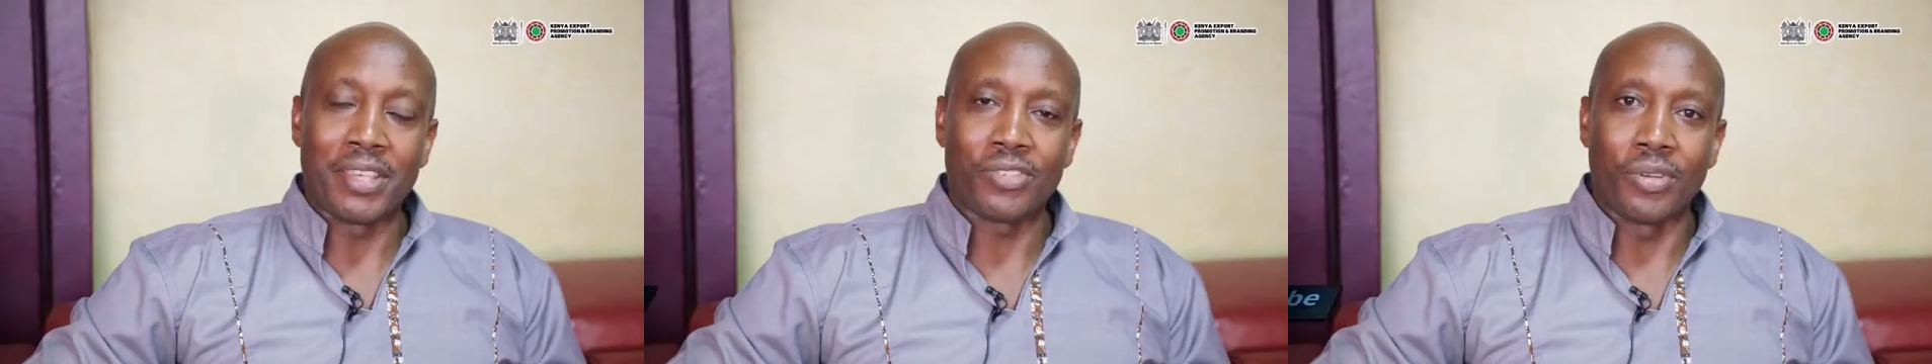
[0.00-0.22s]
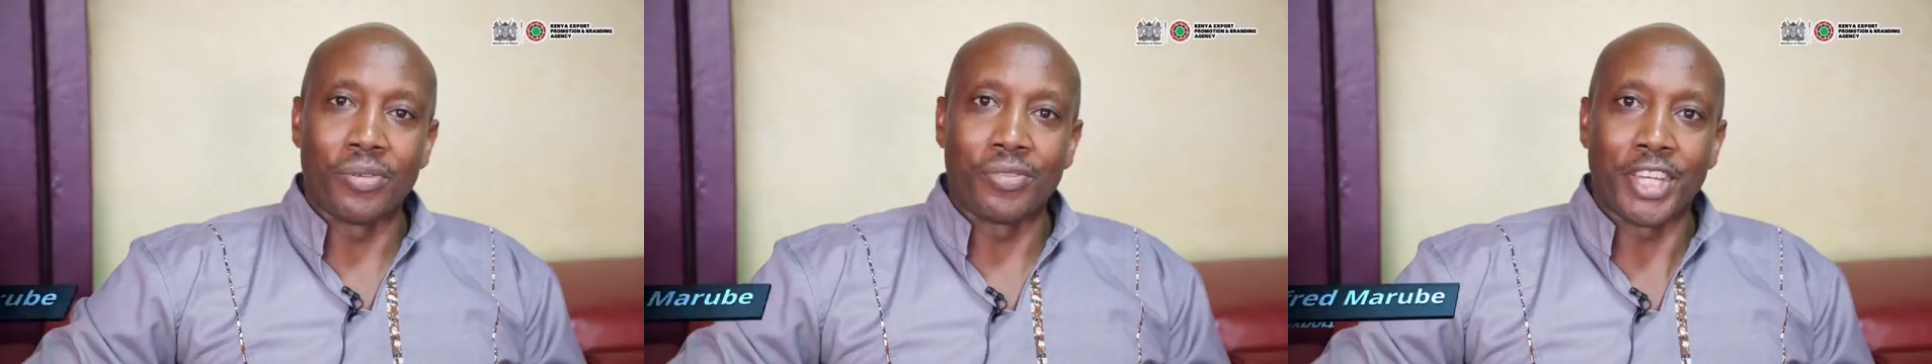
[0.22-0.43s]

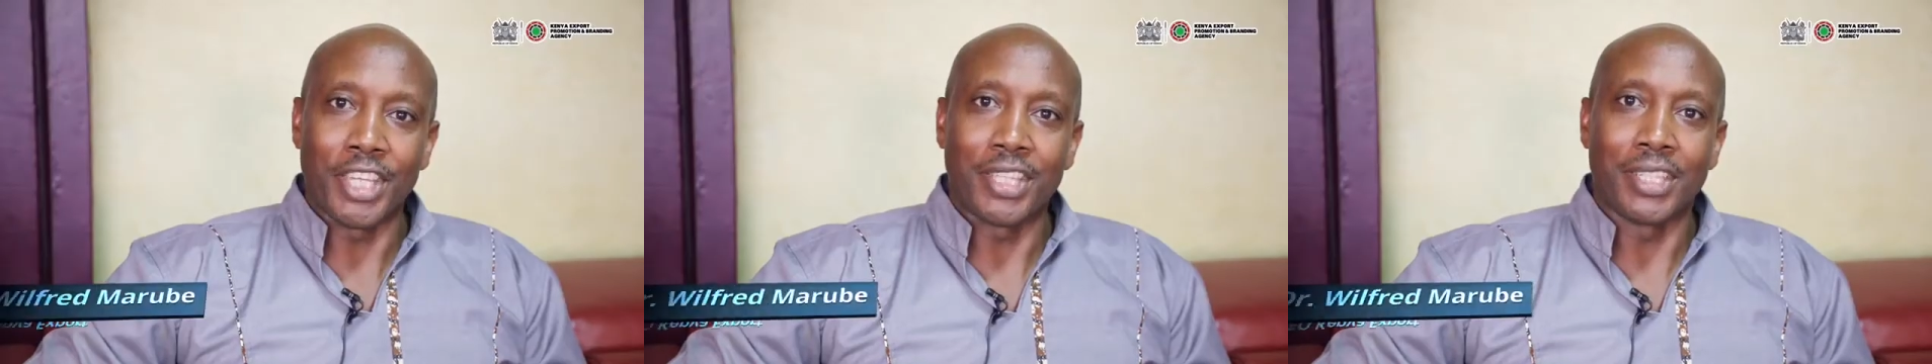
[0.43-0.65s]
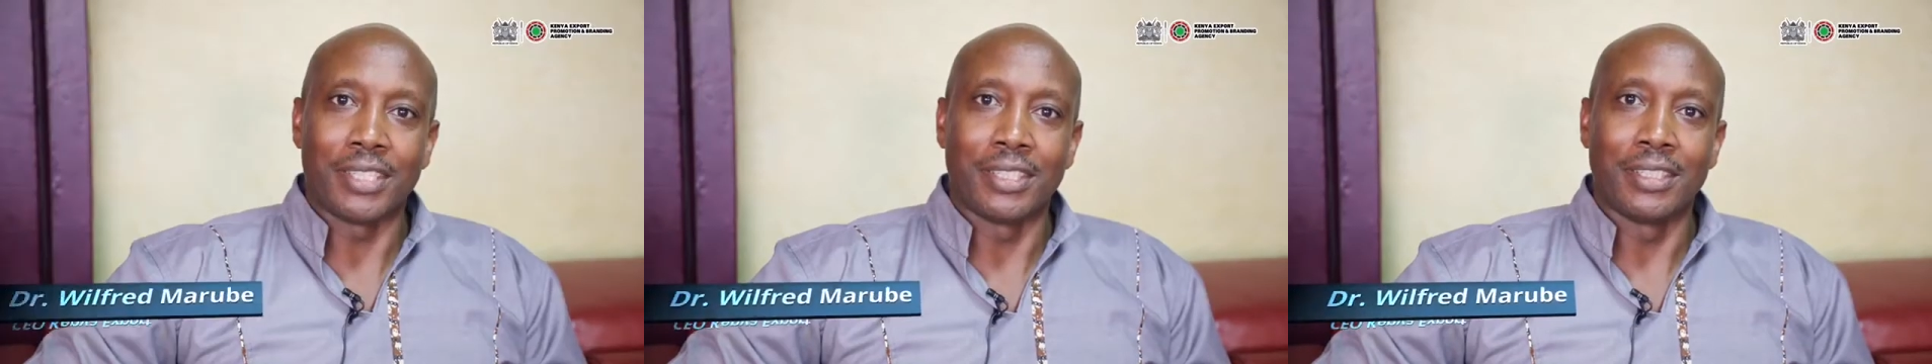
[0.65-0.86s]
best of
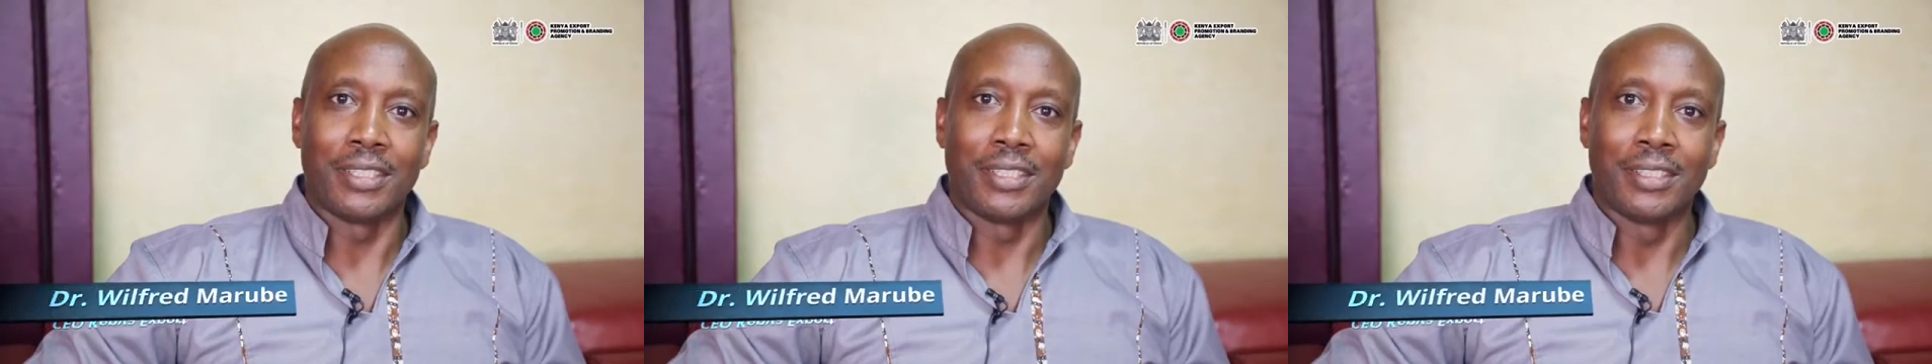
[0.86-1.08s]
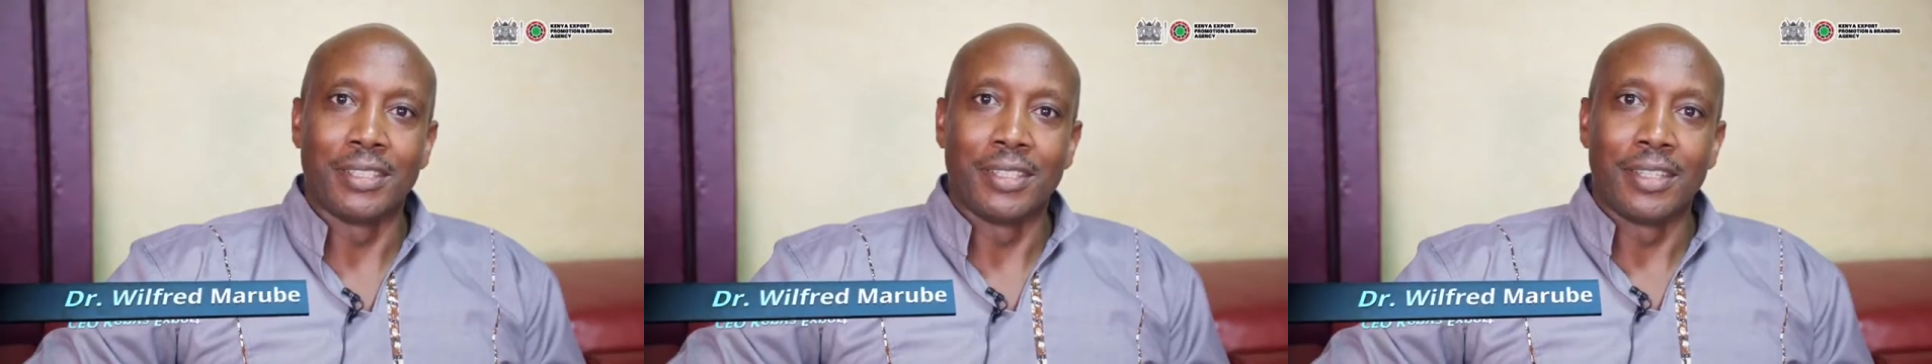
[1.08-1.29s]
Kenya,
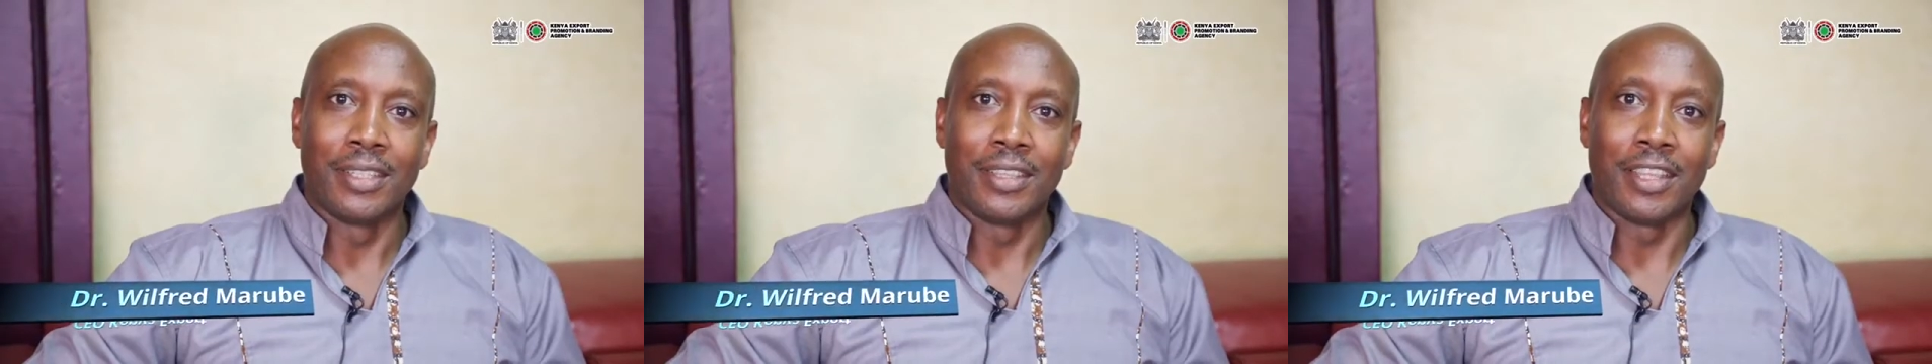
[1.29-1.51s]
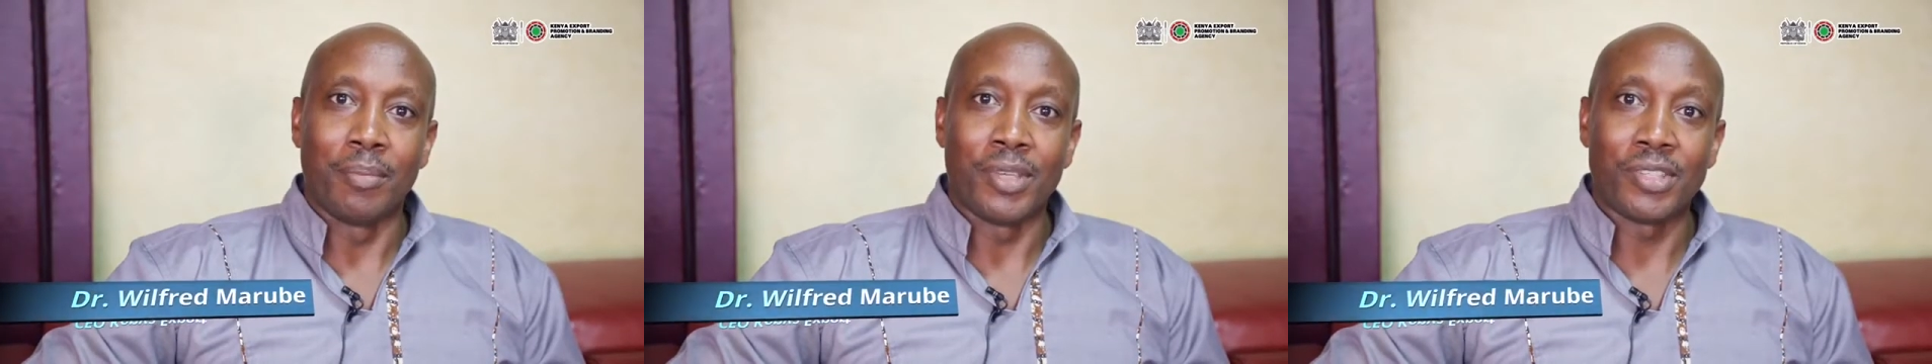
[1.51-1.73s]

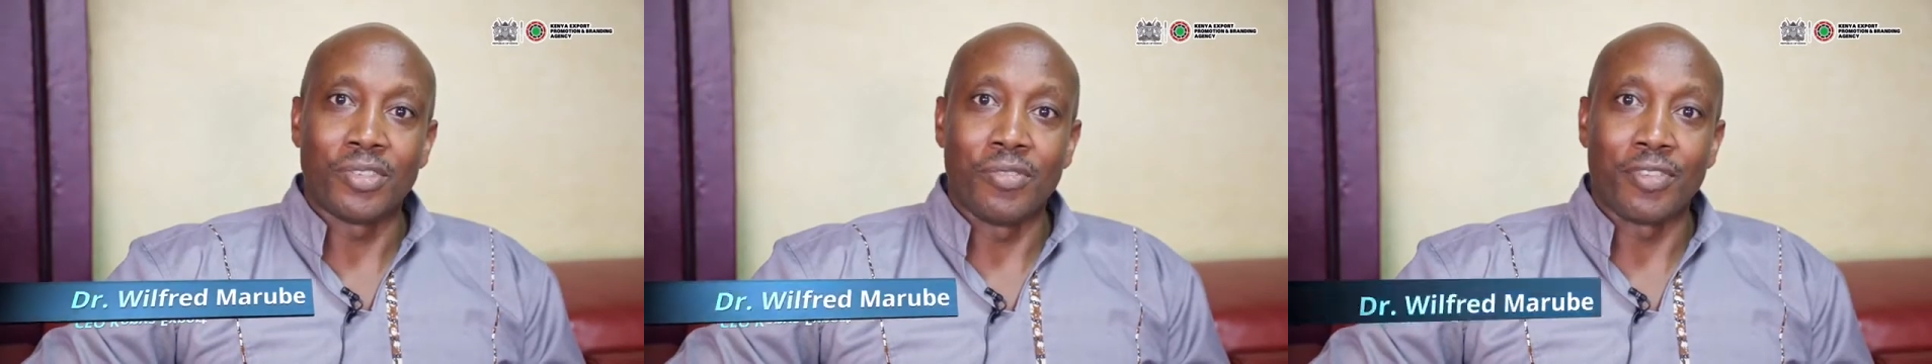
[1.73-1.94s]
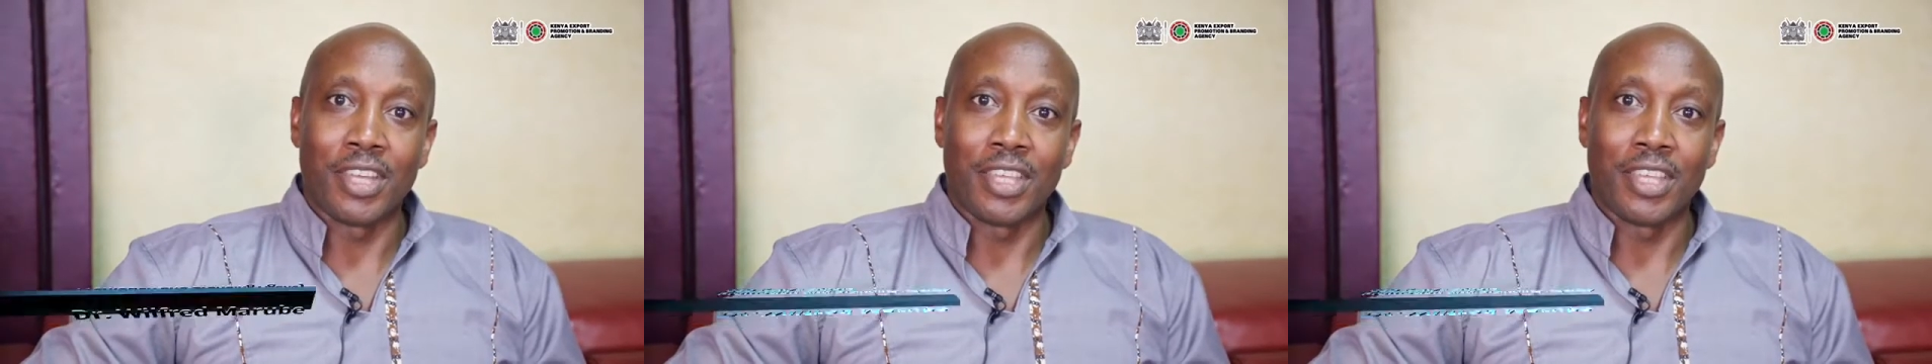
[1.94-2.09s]
The best of